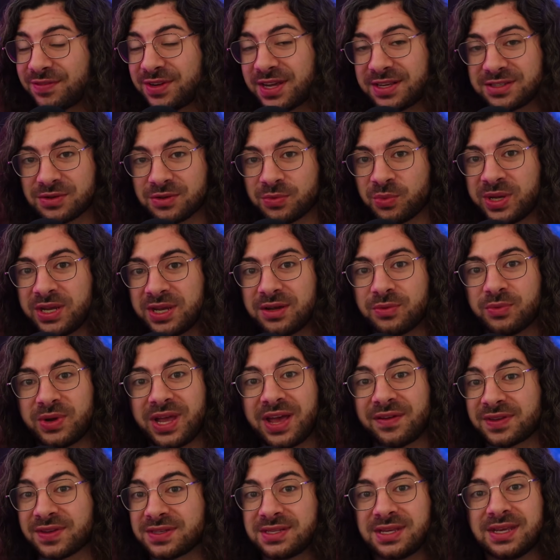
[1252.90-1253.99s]
days a week. We
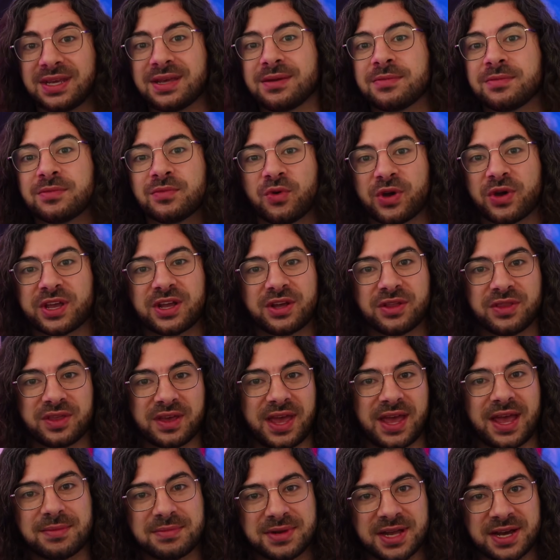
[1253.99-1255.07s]
have a team working on the
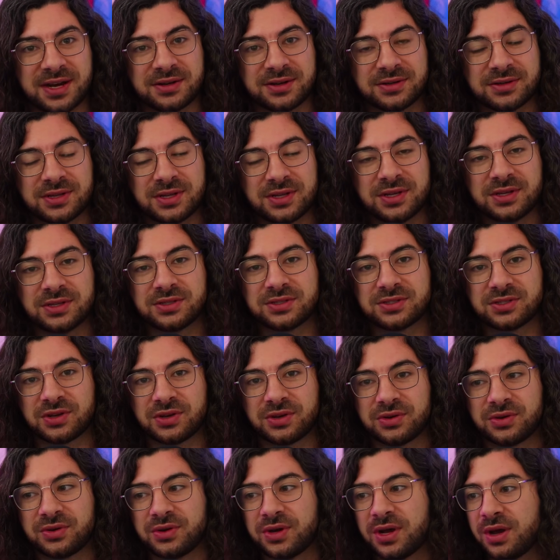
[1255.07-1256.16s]
game now.
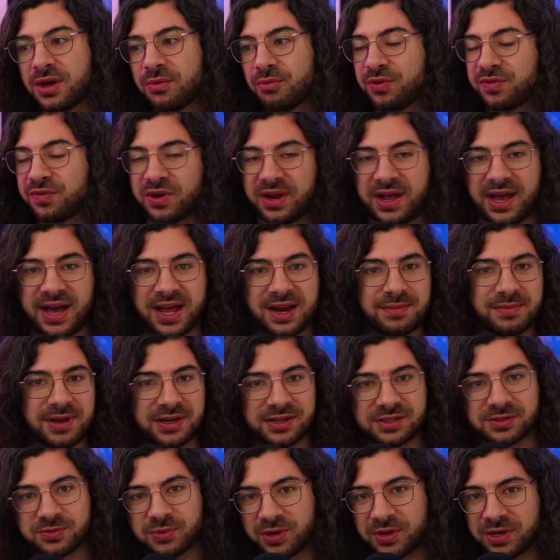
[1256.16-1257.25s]
So we've got
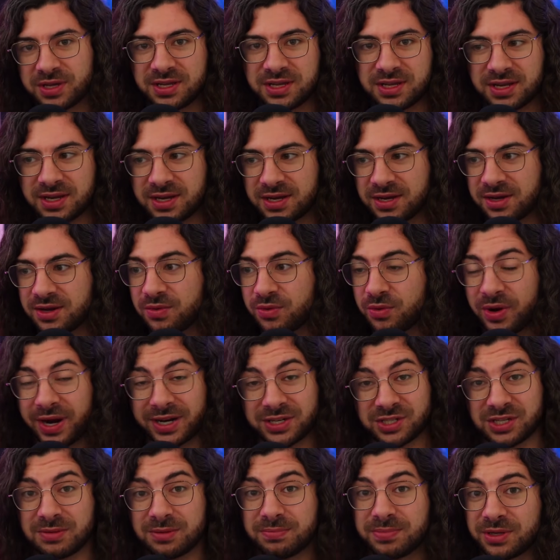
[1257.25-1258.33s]
animators working. We're
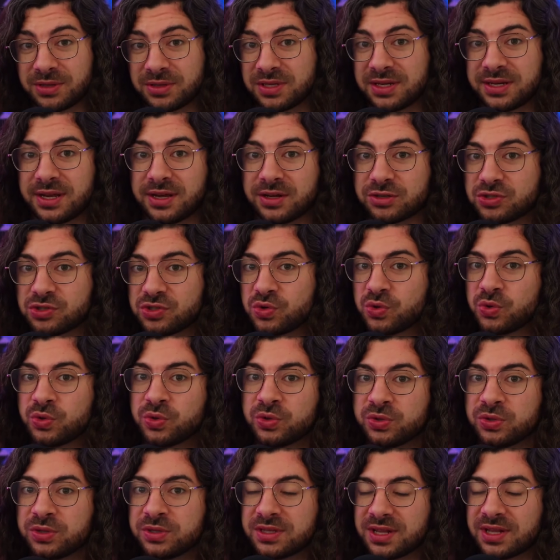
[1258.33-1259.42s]
actually building a
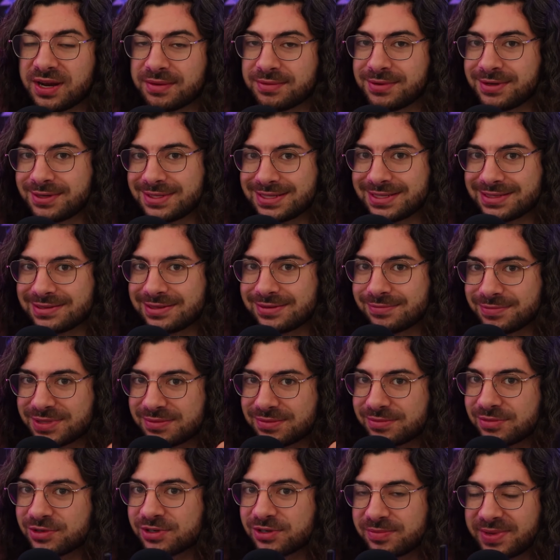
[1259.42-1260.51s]
tool that I'm going to tell you a
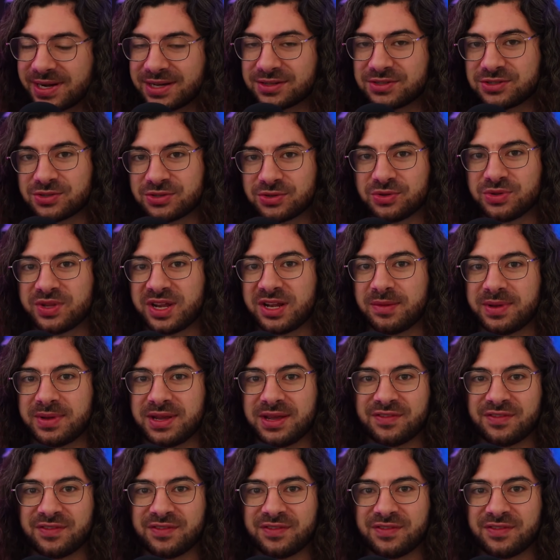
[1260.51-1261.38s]
bit more about soon that'll be